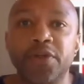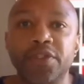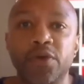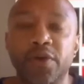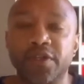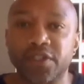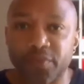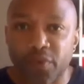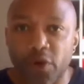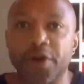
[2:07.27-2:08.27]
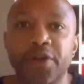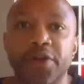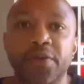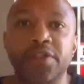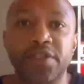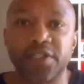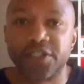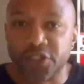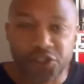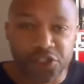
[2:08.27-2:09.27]
it's going to support you, it's
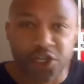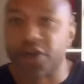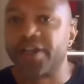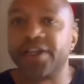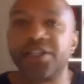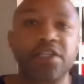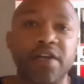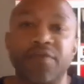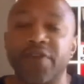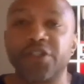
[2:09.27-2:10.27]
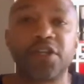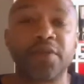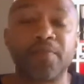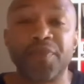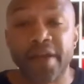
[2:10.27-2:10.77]
your journey, it's your adventure.